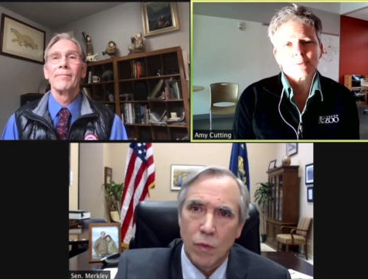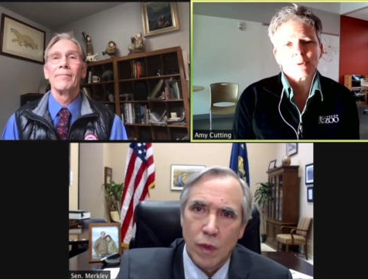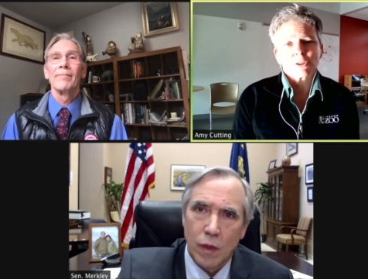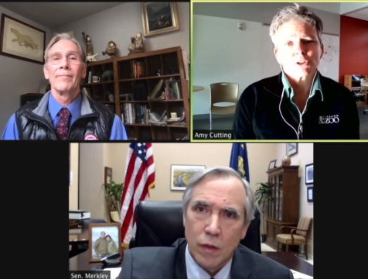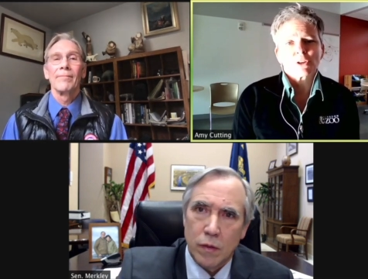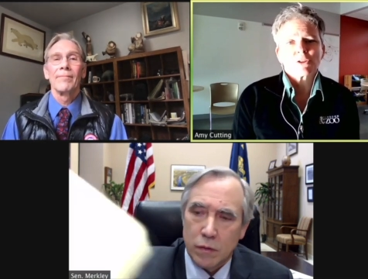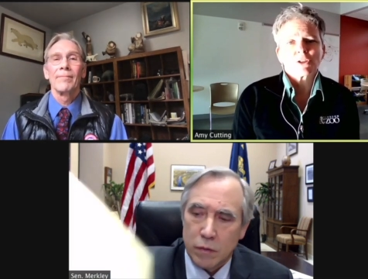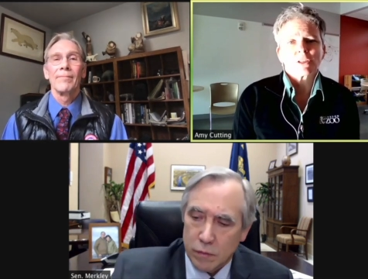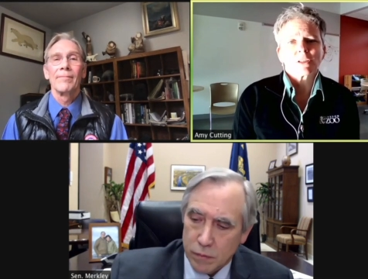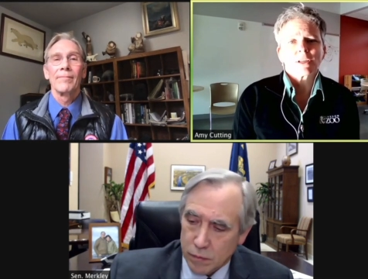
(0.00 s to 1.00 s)

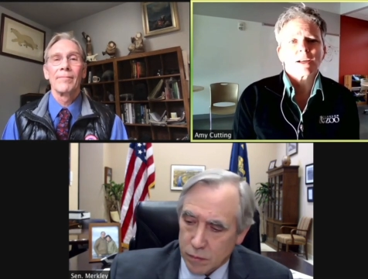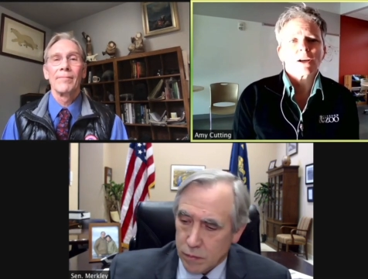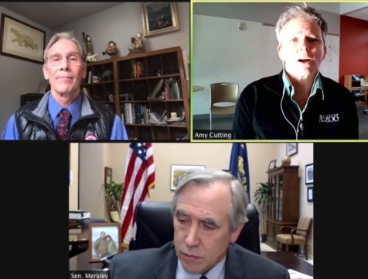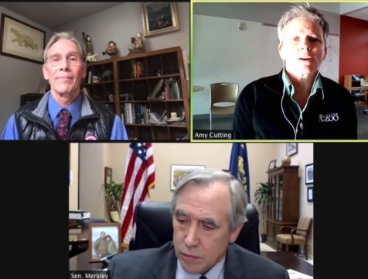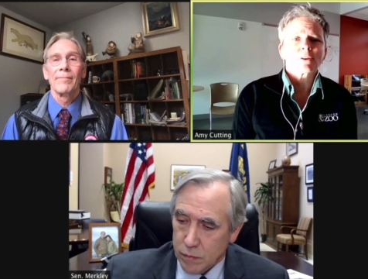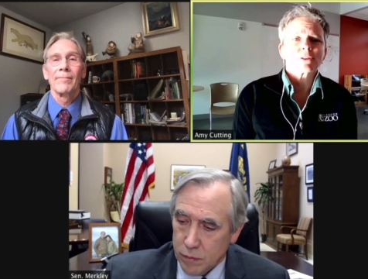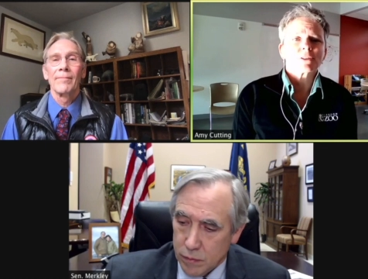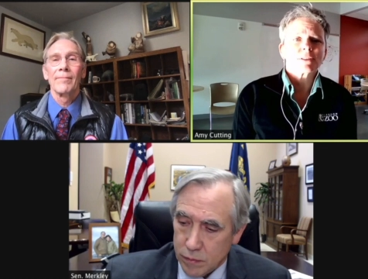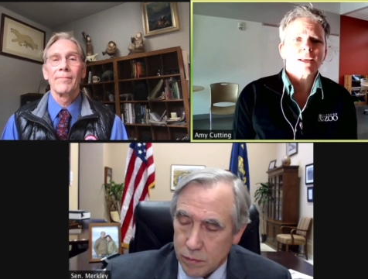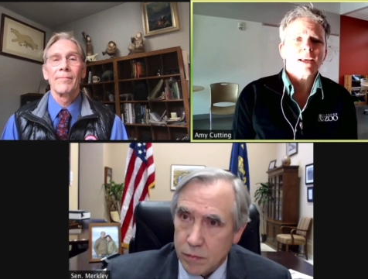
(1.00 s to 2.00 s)
Speaker 1: administration and Congress
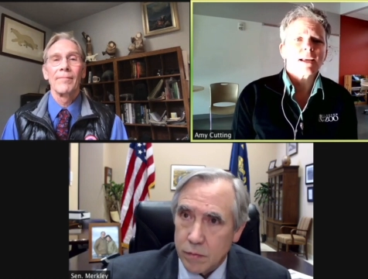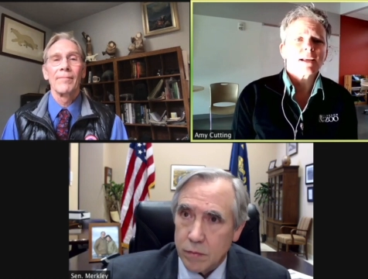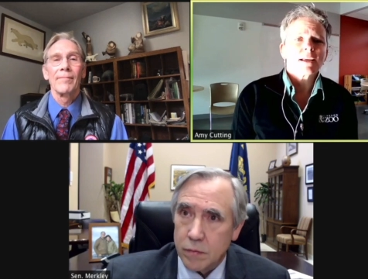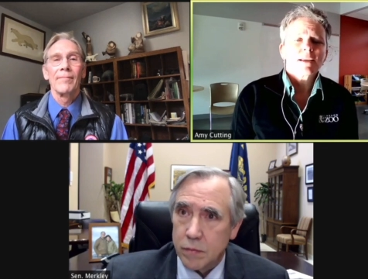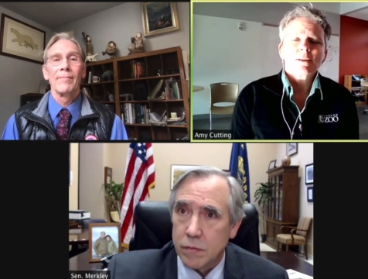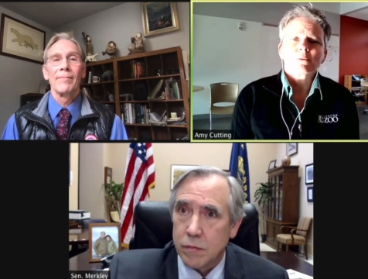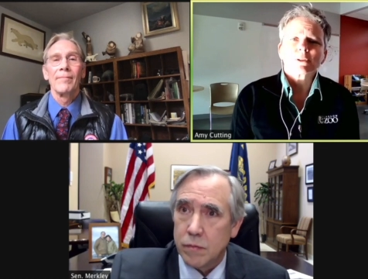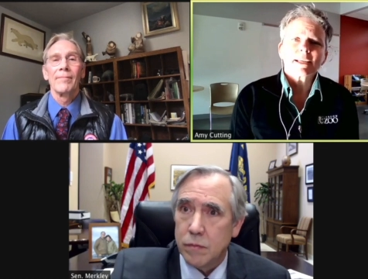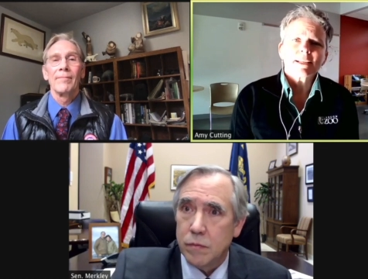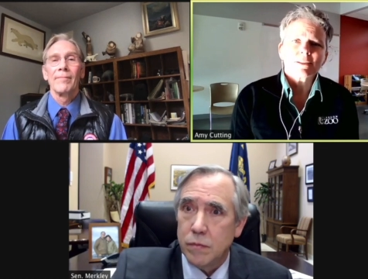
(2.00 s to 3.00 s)
to take
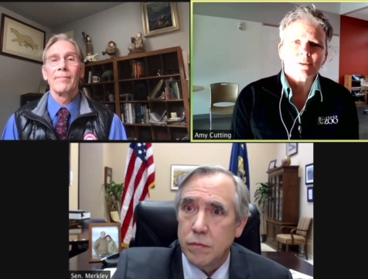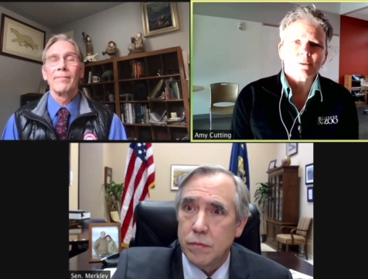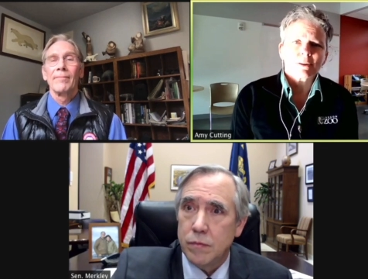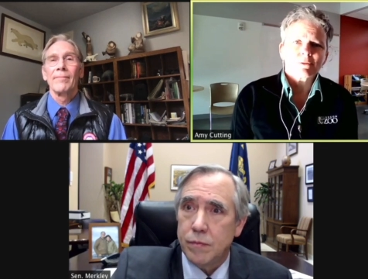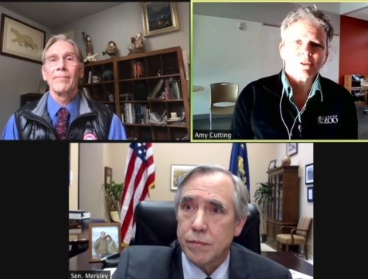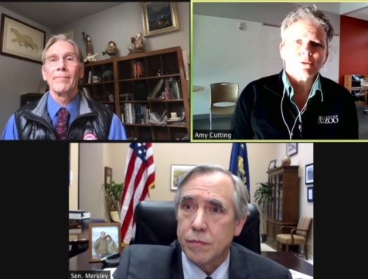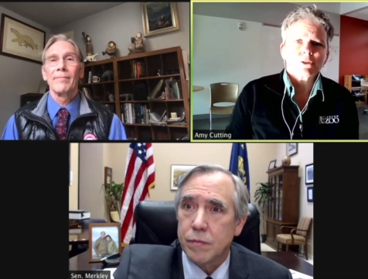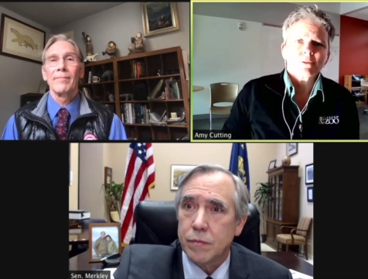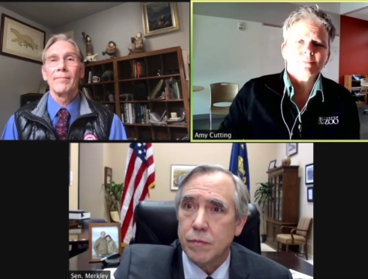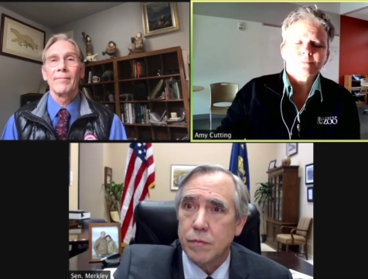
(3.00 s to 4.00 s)
related to the
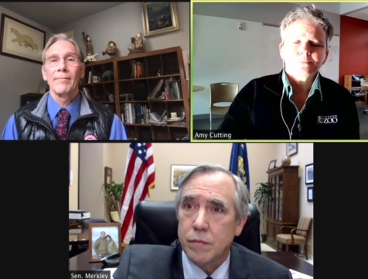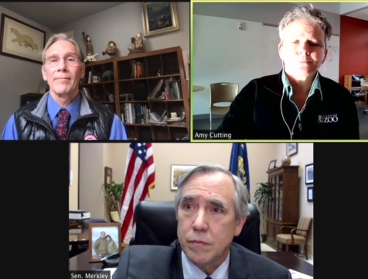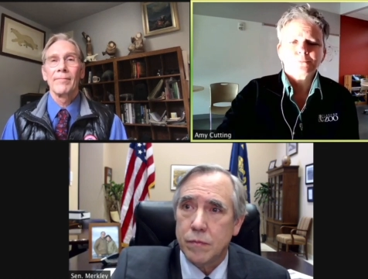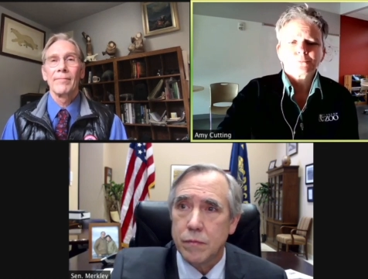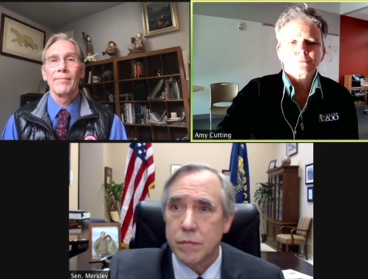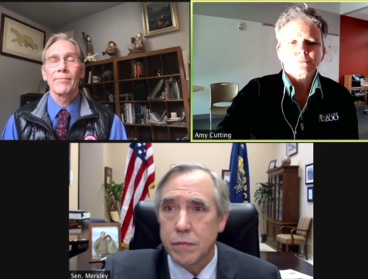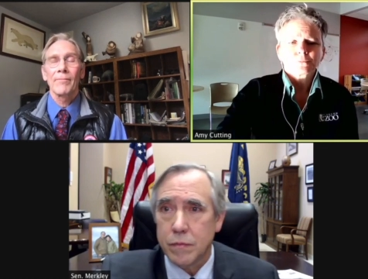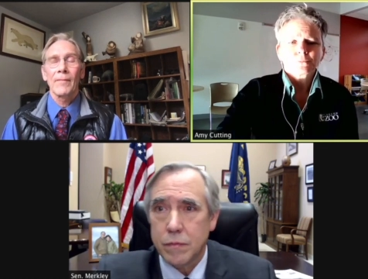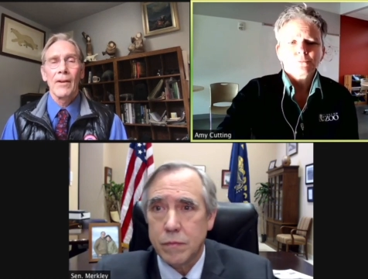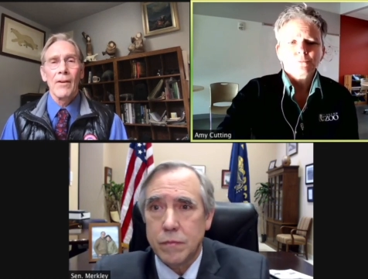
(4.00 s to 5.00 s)
refuge?
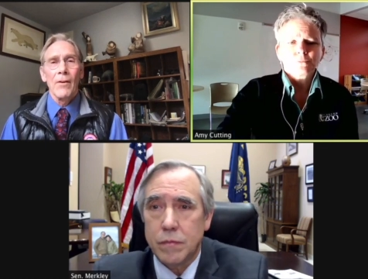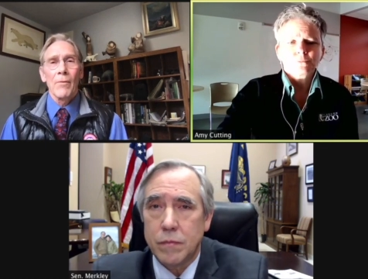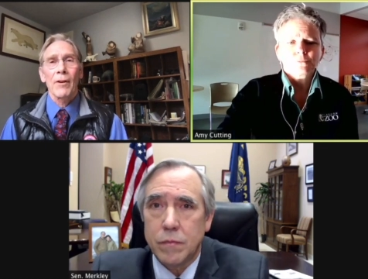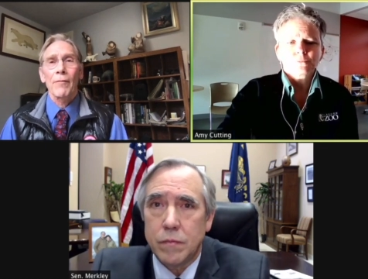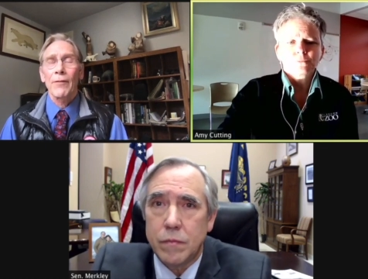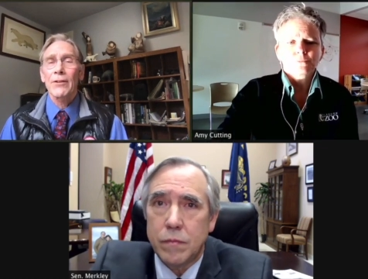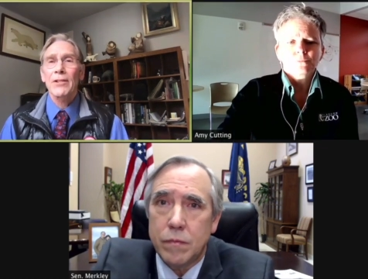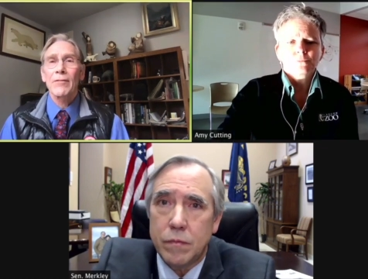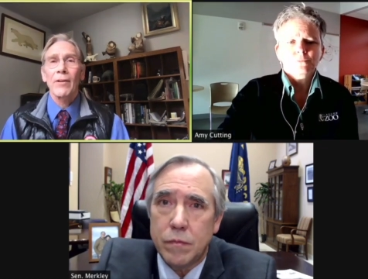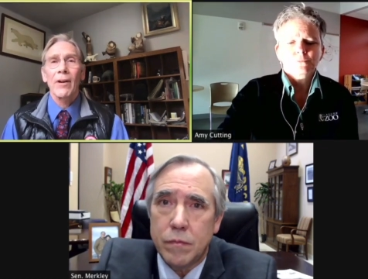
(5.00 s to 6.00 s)
Speaker 2: Well, first of
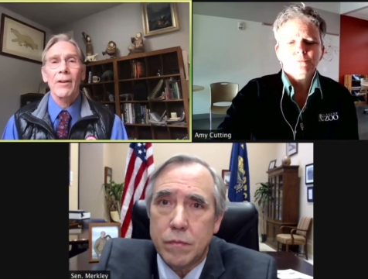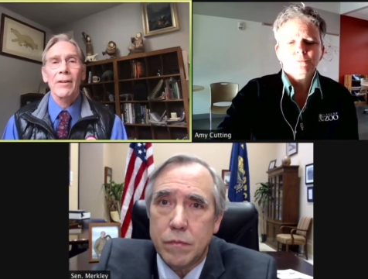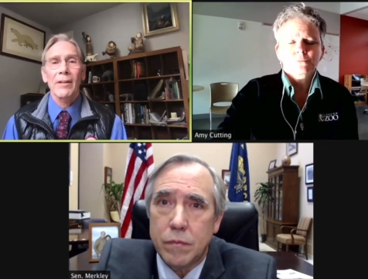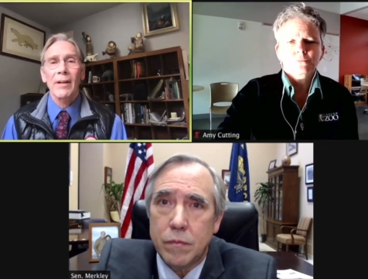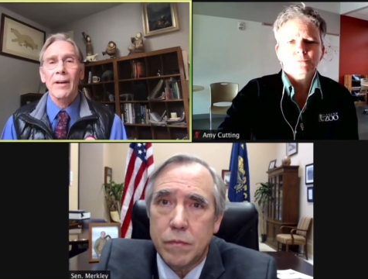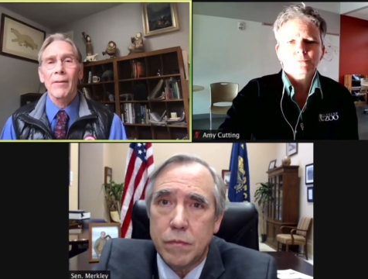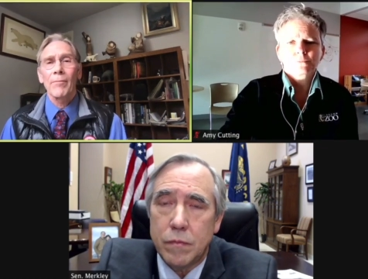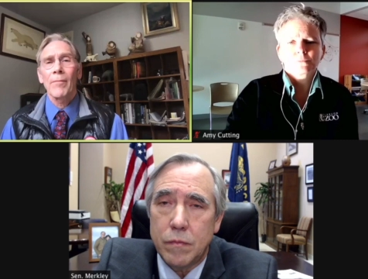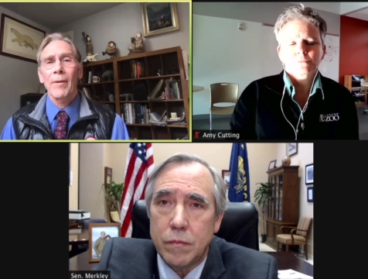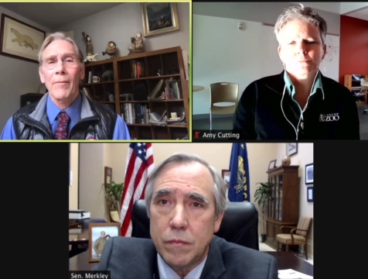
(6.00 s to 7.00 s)
all, uh,
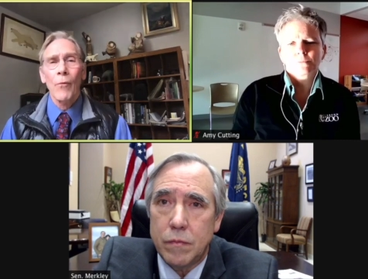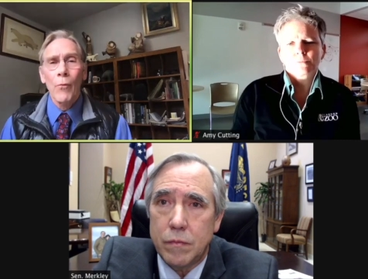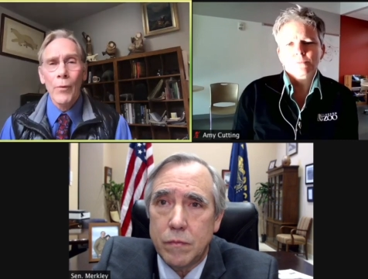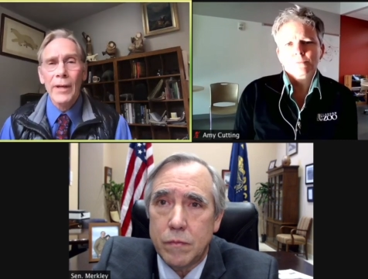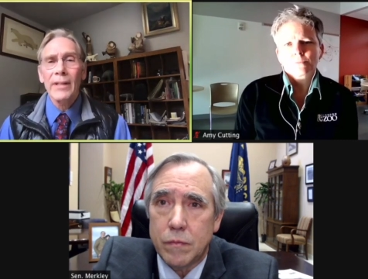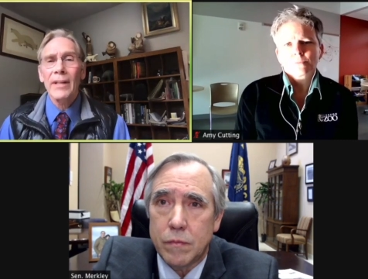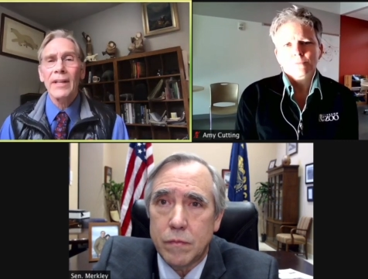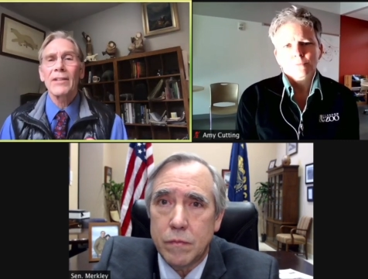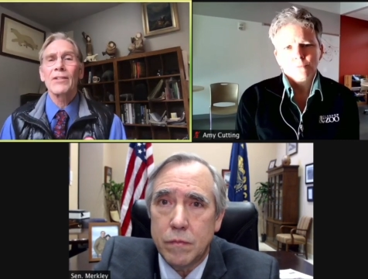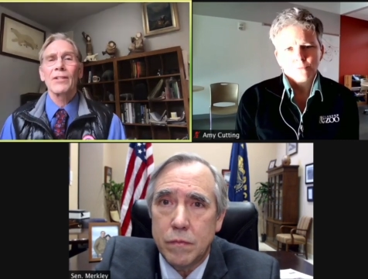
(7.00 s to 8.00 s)
we
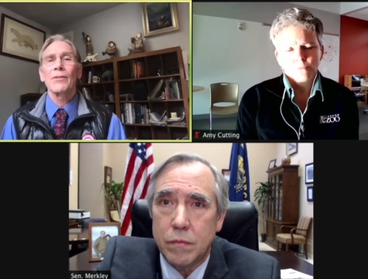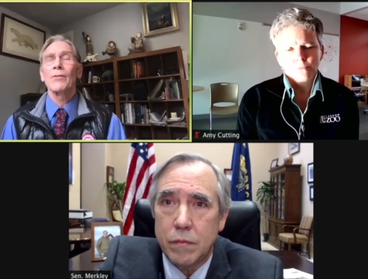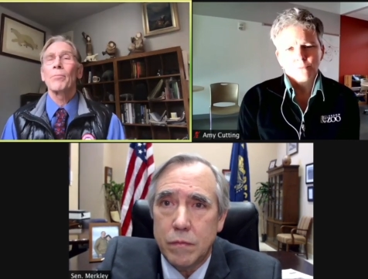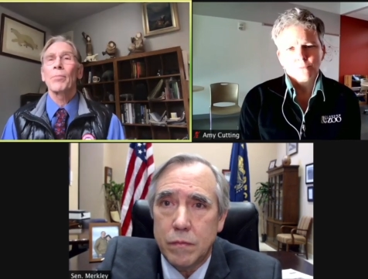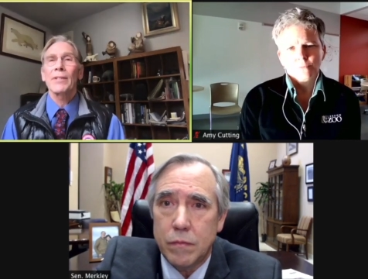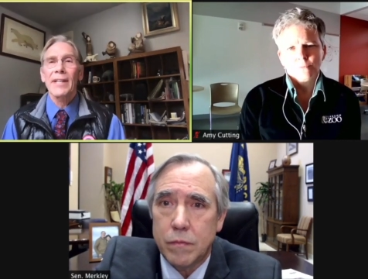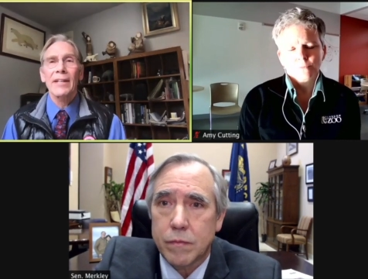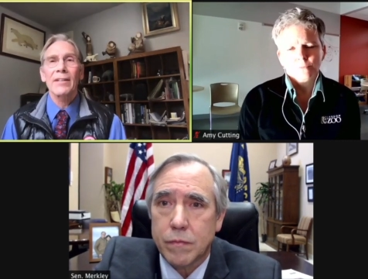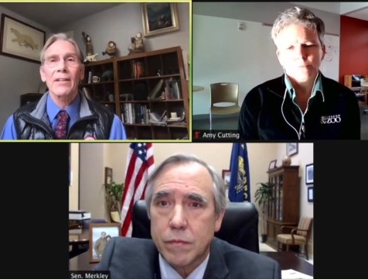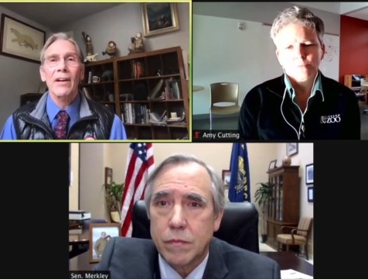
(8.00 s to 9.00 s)
need to protect
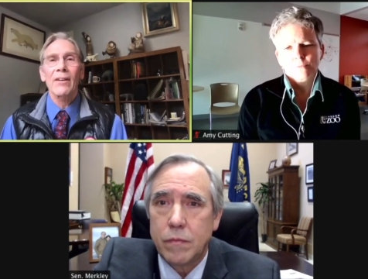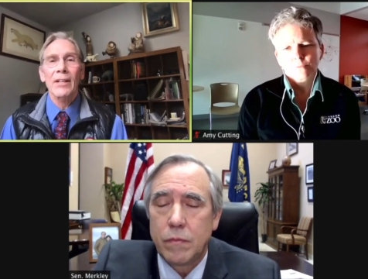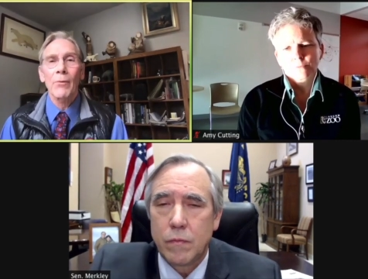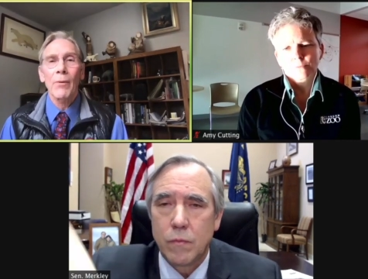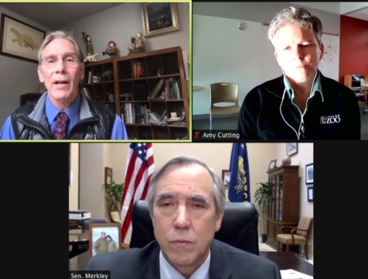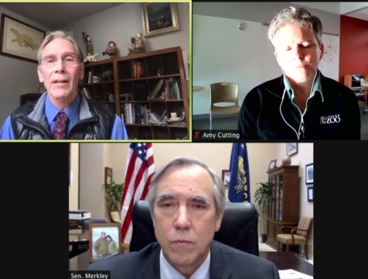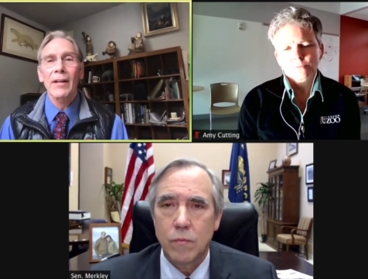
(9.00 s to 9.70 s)
the Arctic Wildlife